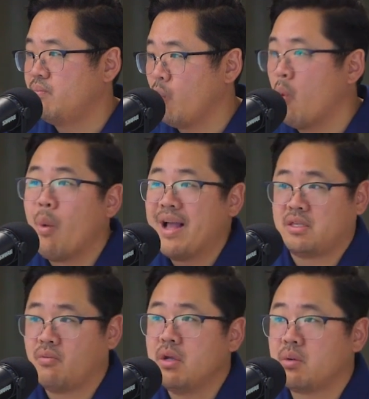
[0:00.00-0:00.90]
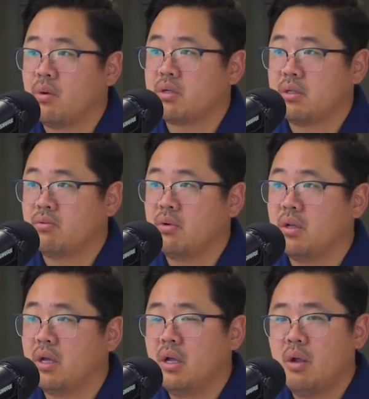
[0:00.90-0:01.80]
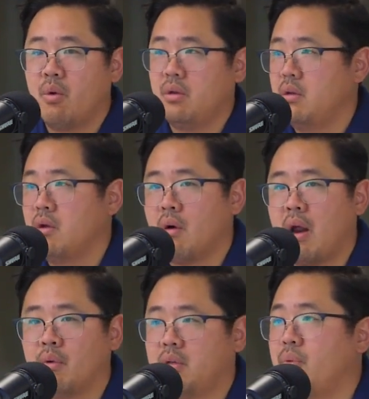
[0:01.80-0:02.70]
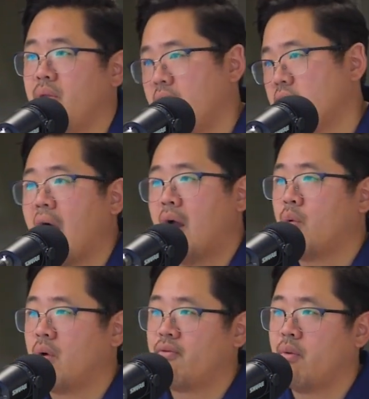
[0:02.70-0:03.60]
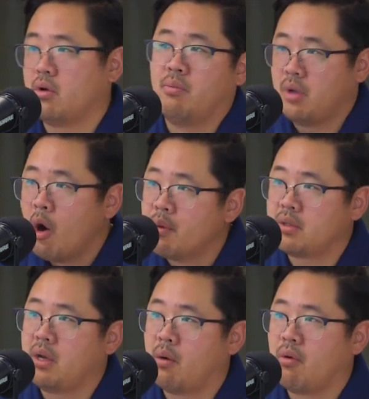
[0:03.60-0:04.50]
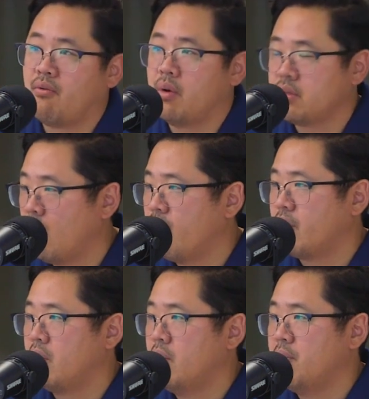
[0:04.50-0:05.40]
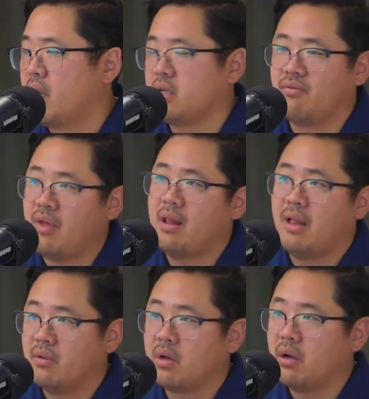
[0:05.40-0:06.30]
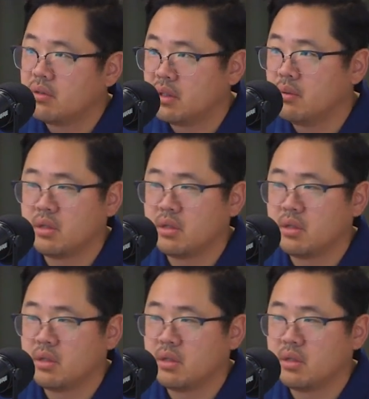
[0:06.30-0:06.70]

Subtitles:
will waste the resources really when you're able to bring the entire workforce, almost the entire workforce over because of that level of culture, which